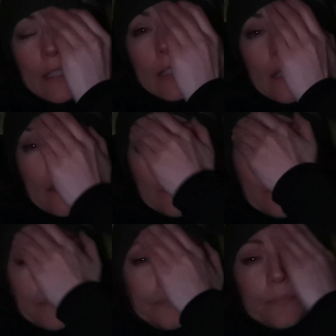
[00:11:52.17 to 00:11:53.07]

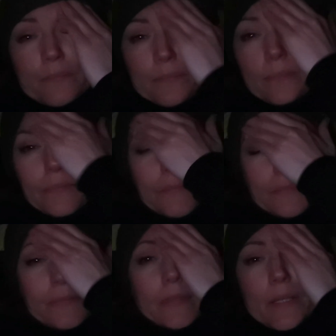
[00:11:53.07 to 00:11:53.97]
I'm
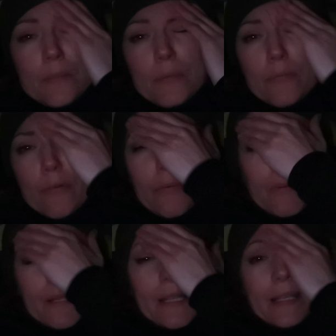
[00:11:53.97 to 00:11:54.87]

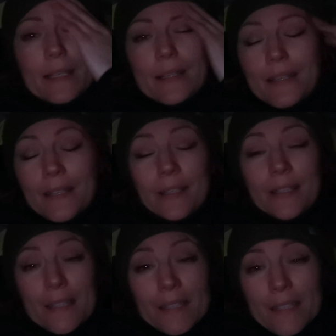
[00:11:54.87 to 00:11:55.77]
probably,
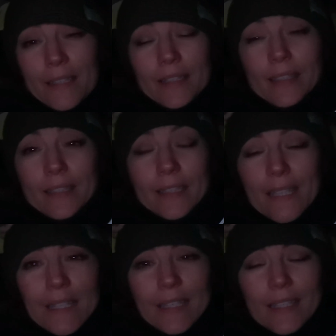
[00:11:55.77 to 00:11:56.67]

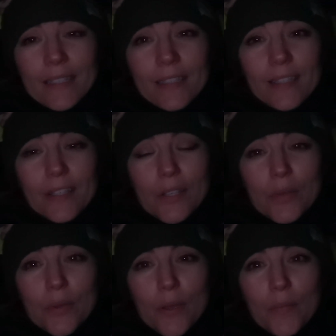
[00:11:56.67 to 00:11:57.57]
yeah,
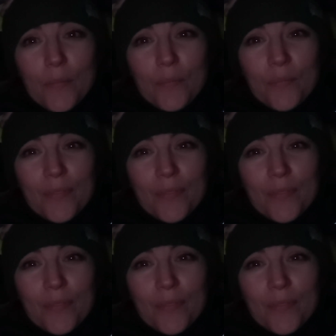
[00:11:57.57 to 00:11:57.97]
gonna